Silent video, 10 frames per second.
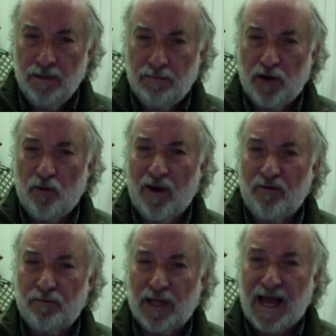But
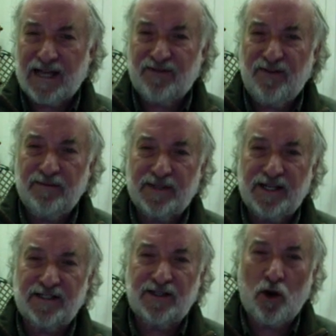whoever blasphemes
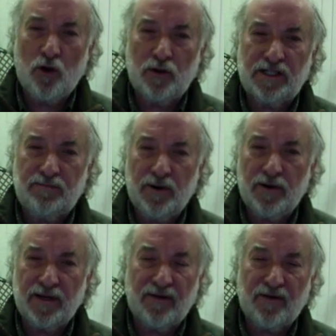against the Holy
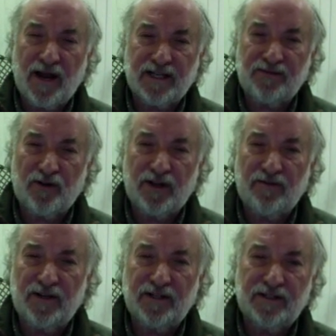Spirit never has
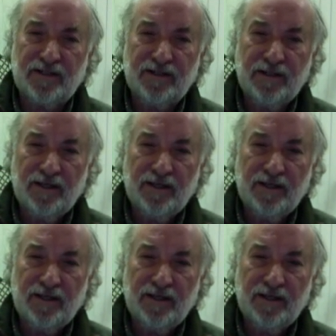forgiveness,